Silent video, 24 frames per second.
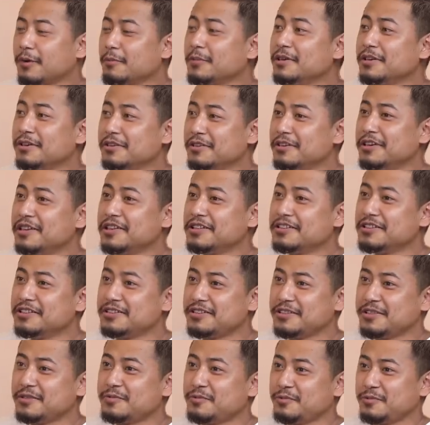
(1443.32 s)
I'm in a
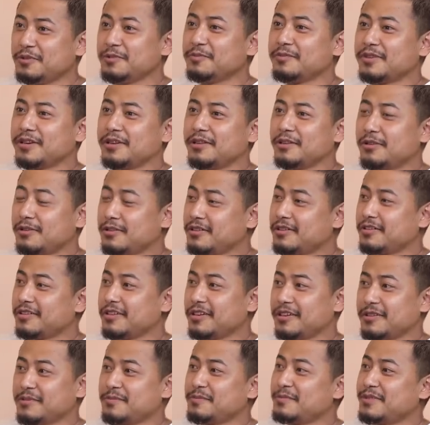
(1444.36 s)
relationship with my Lord
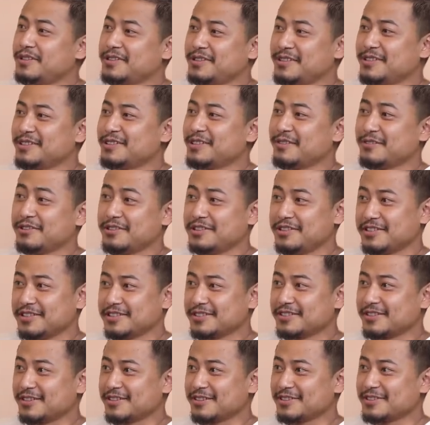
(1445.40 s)
and personal servant,
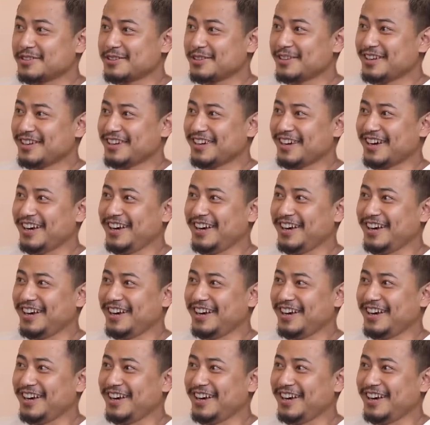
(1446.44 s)
Jesus Christ.